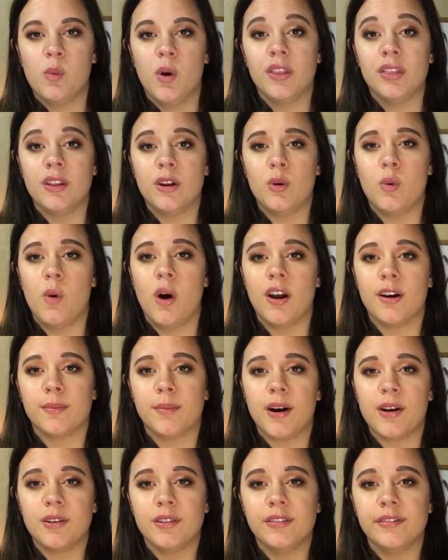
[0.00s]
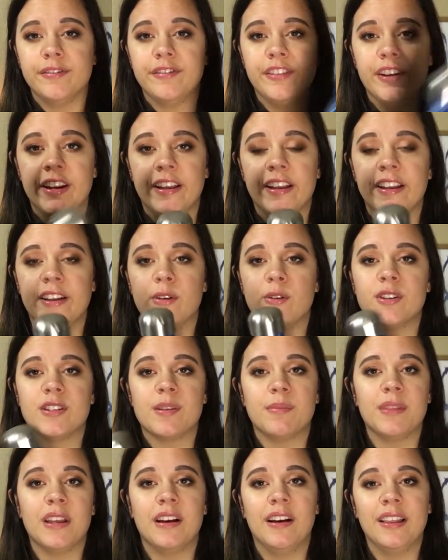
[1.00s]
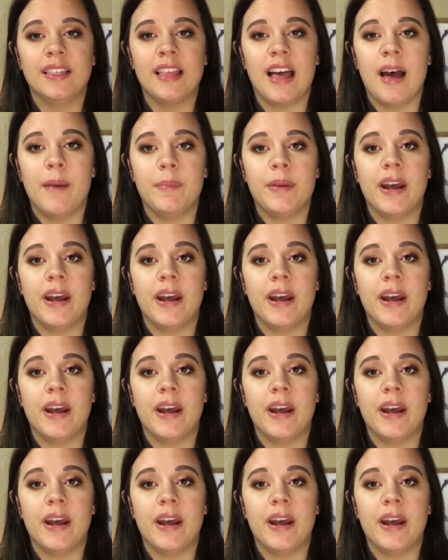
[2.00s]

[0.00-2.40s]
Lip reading: one little water bottle to fit in or something like that,